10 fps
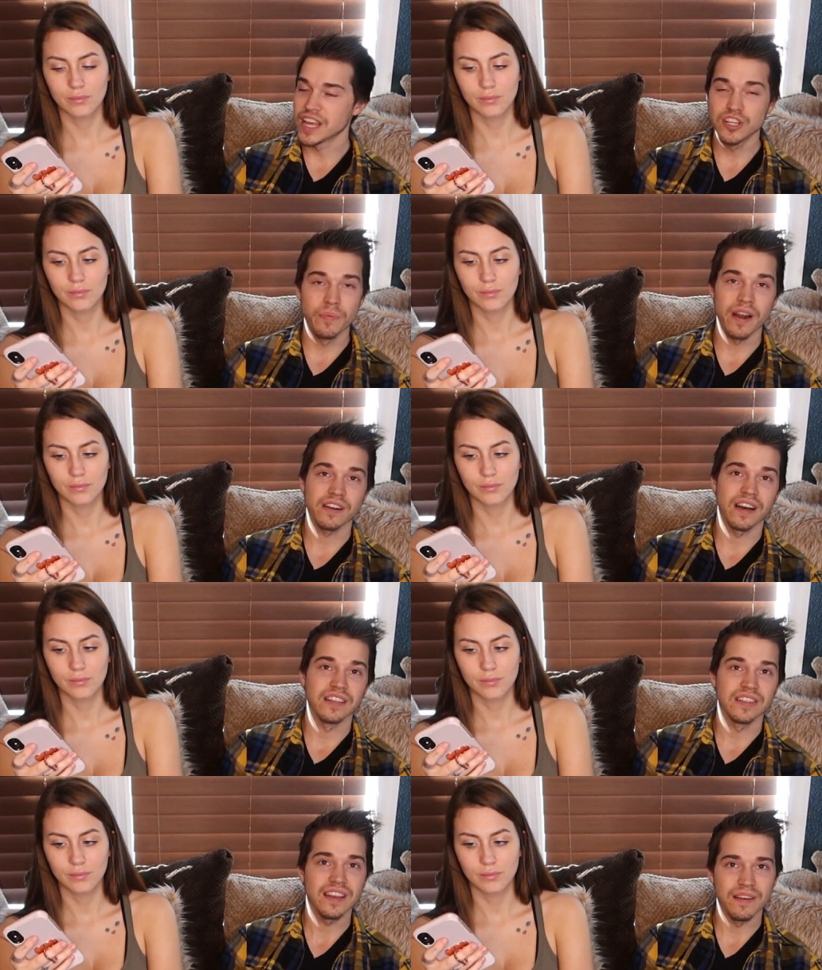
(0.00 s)
Speaker 1: did, she brought her
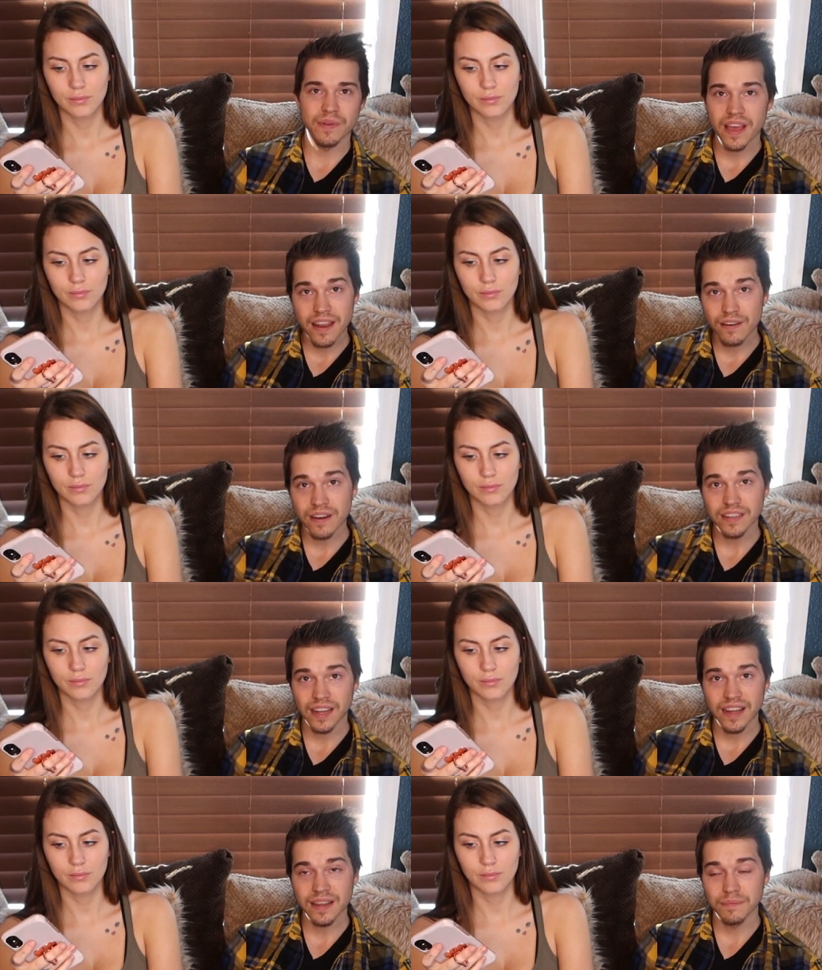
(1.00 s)
cousin, and we had a great
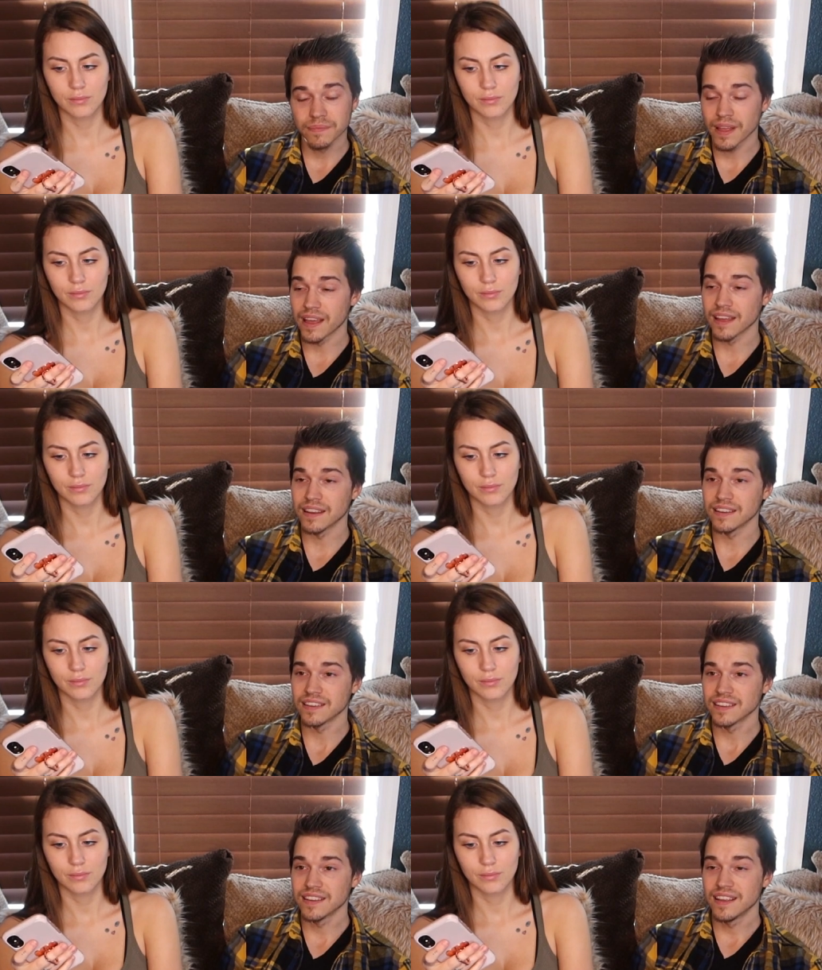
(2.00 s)
time. And
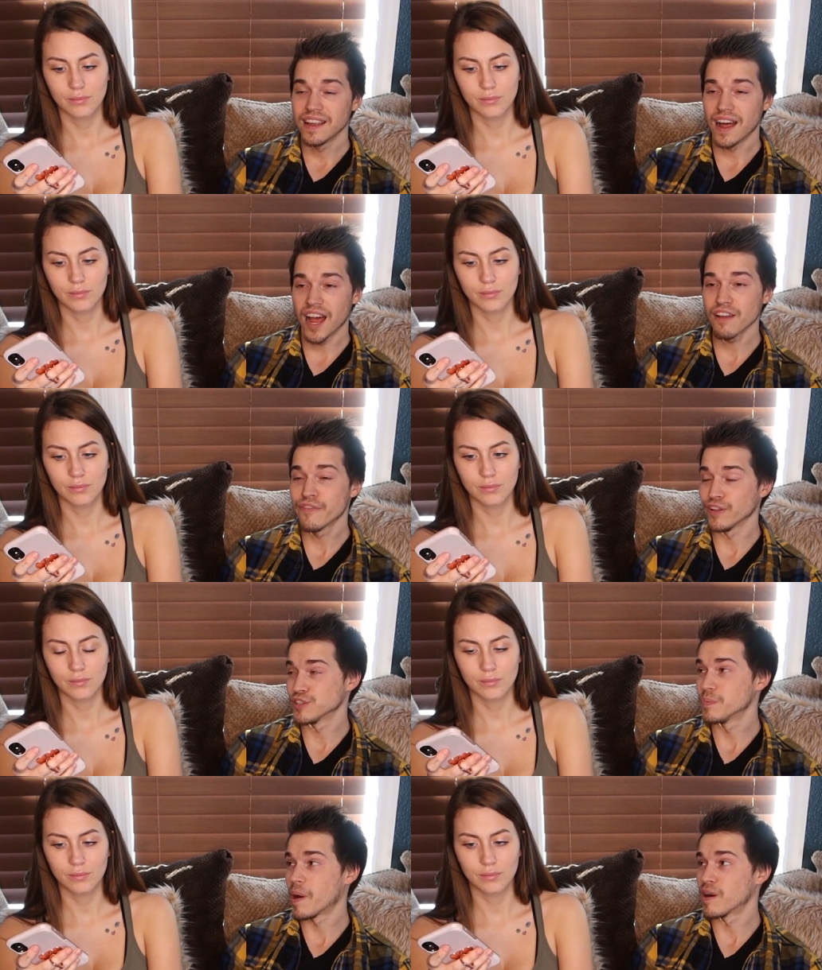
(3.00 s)
I
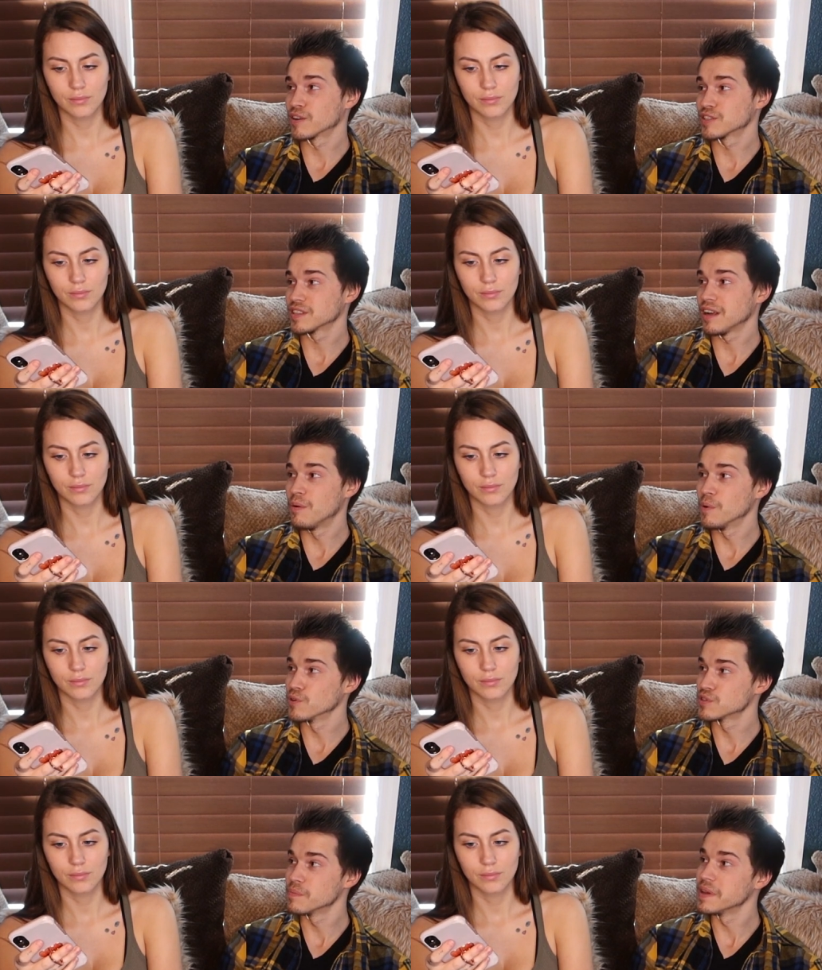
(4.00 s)
felt sparks
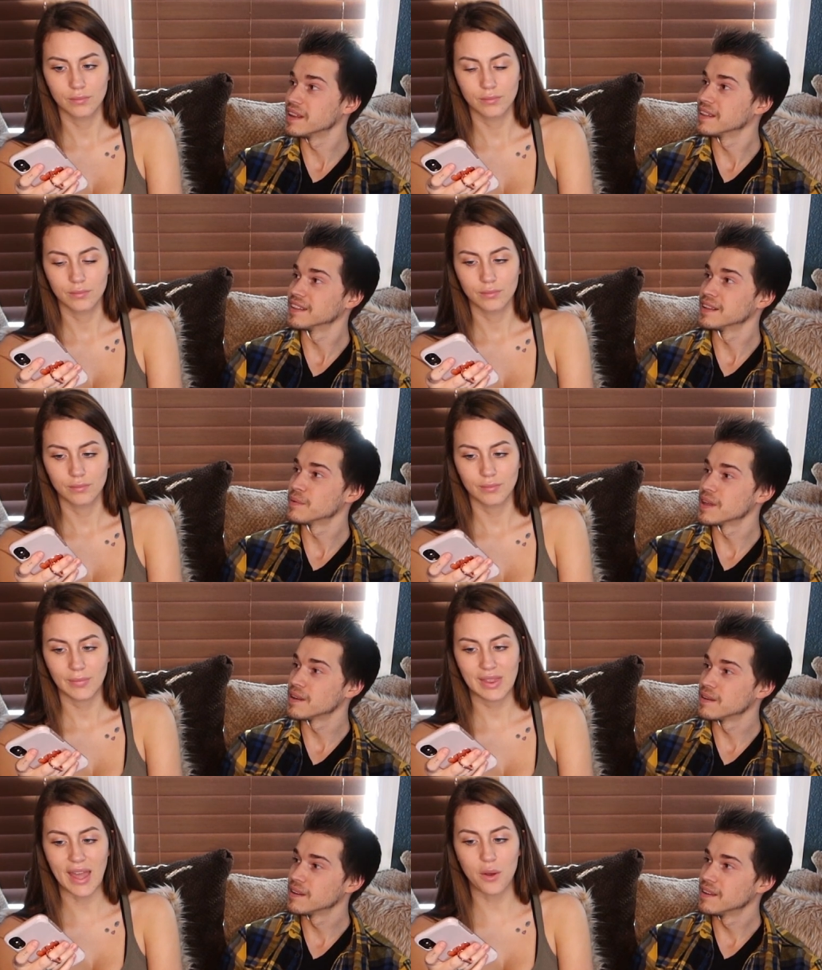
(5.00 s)
almost immediately
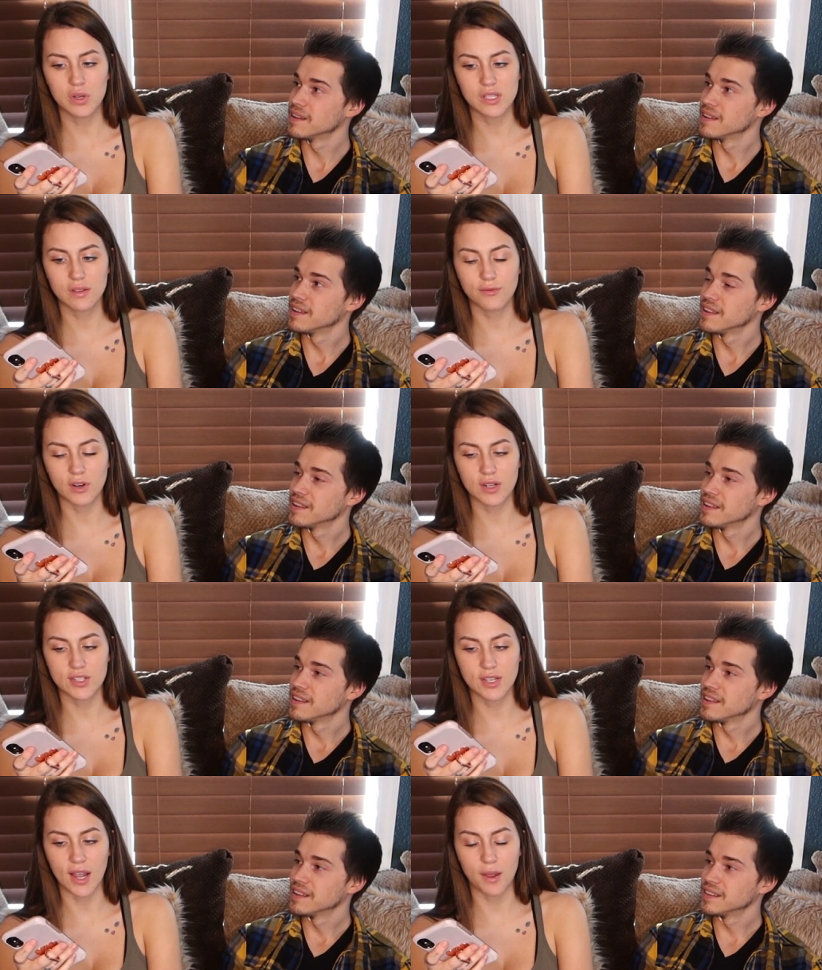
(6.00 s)
when...
Speaker 2: That was the
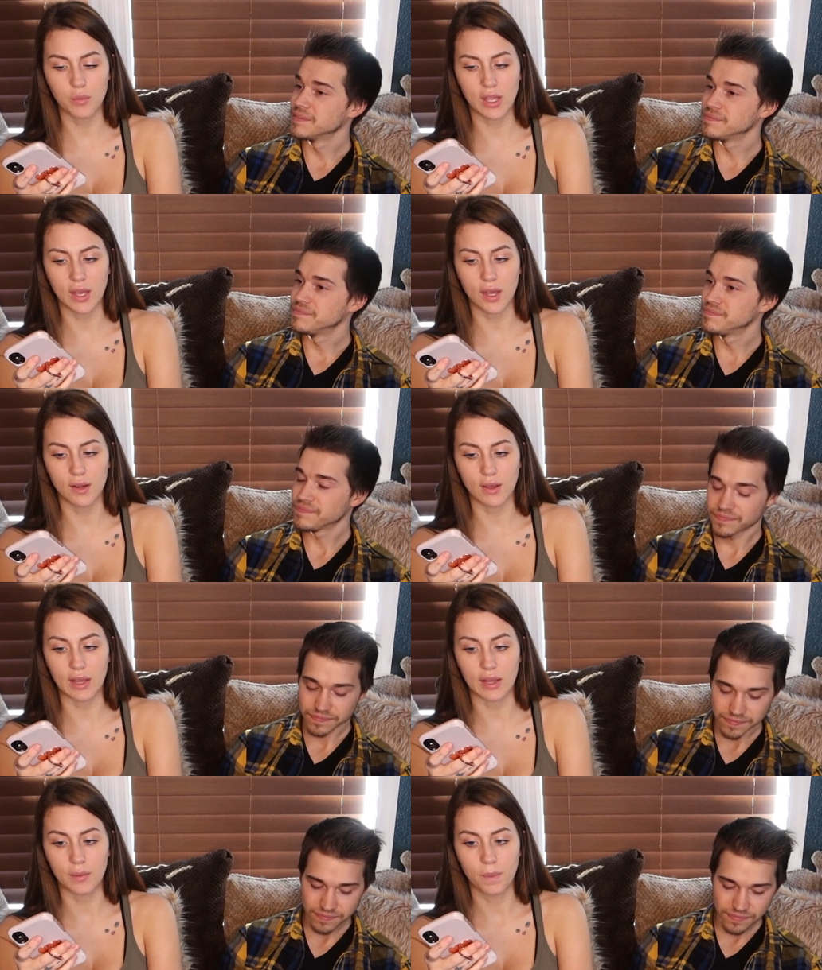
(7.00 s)
first time we had,
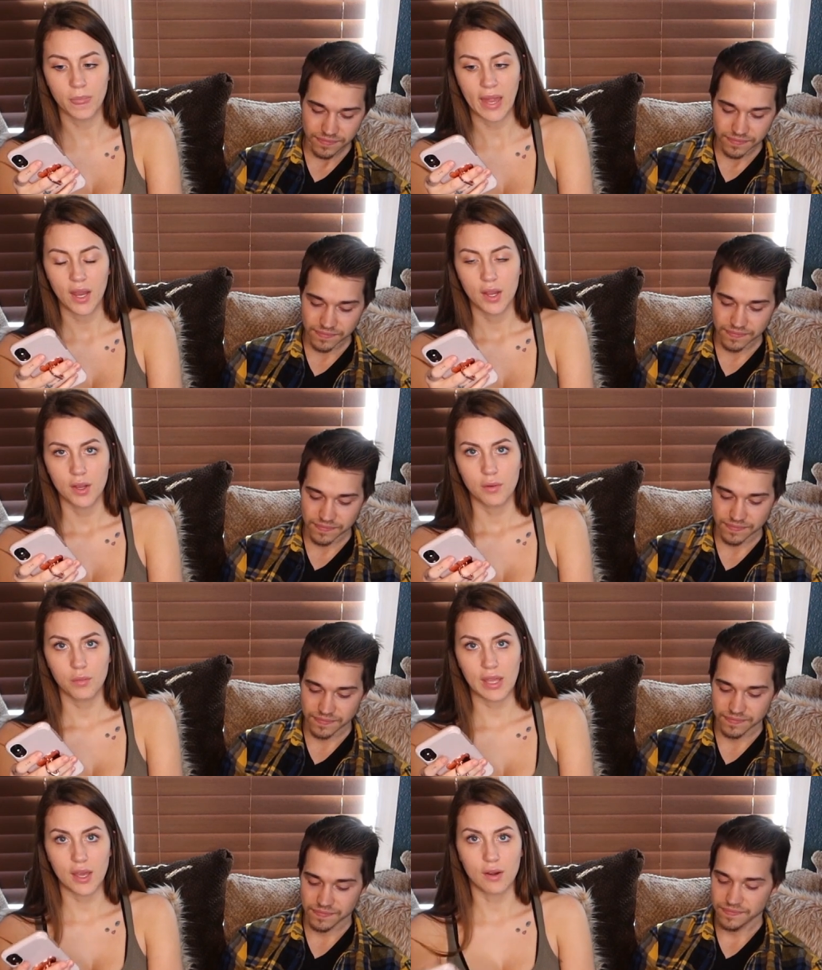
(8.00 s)
uh,
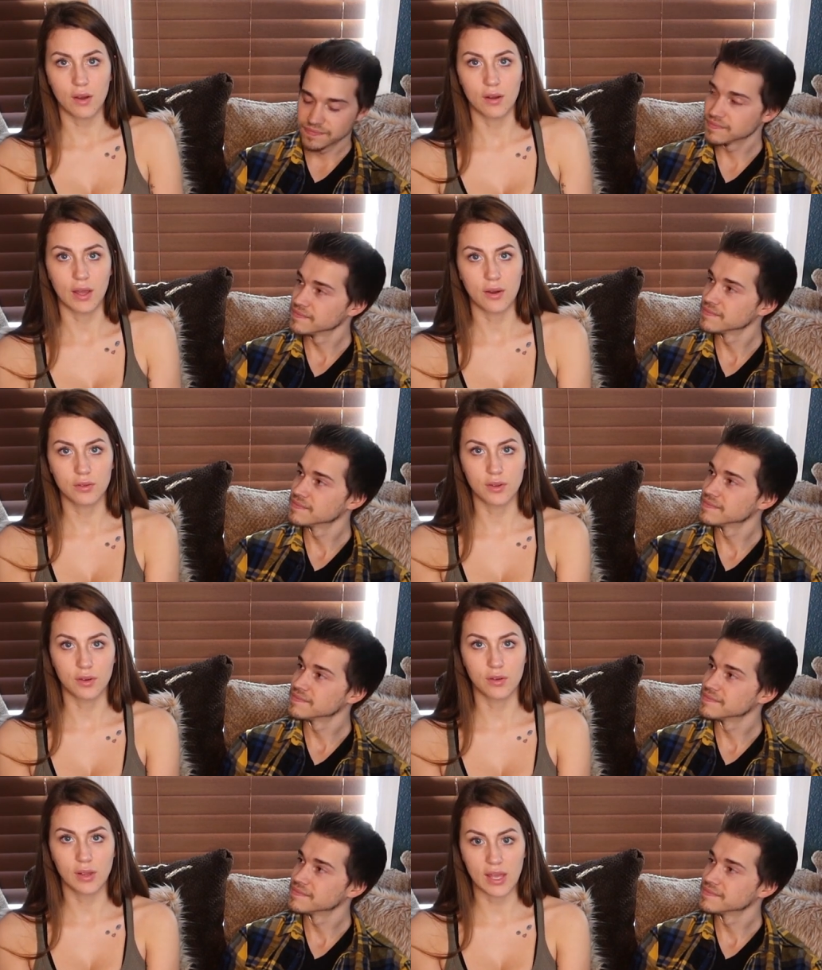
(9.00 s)
we had hung out,
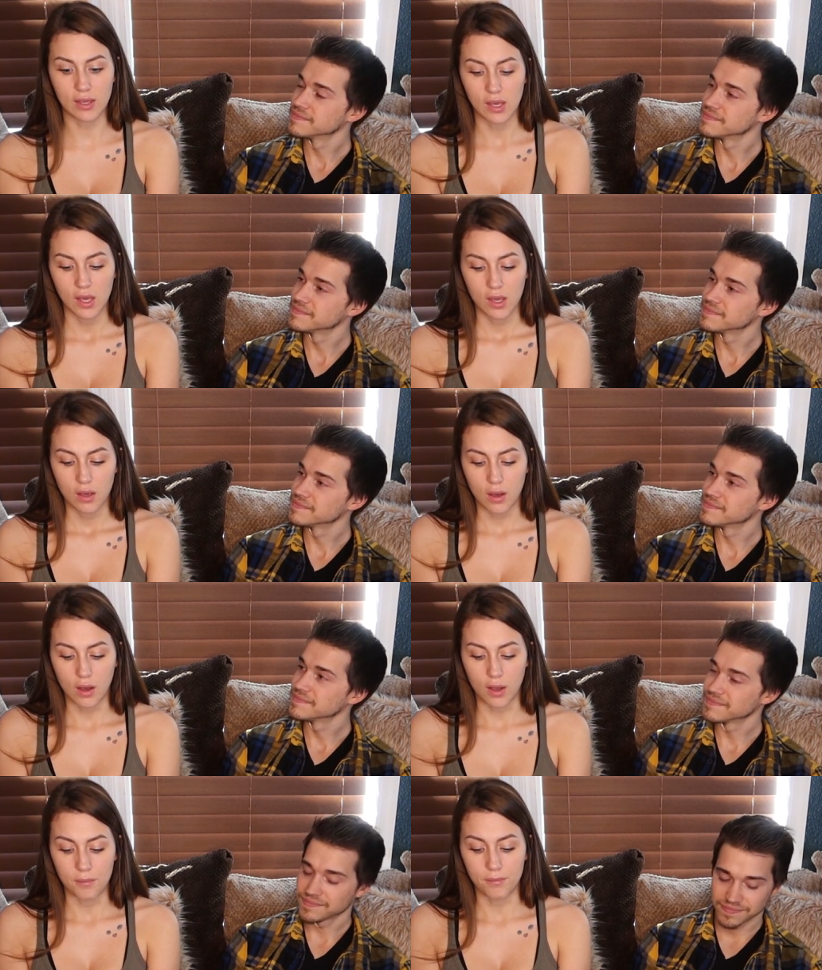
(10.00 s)
though, like,
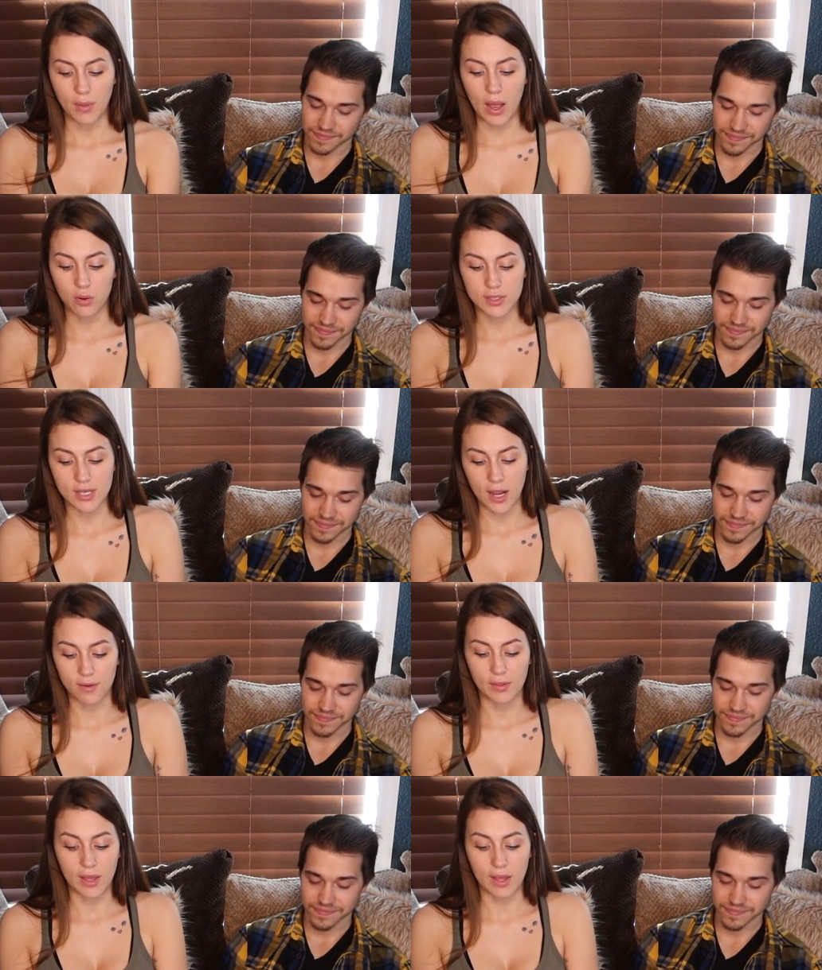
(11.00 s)
um, outside of,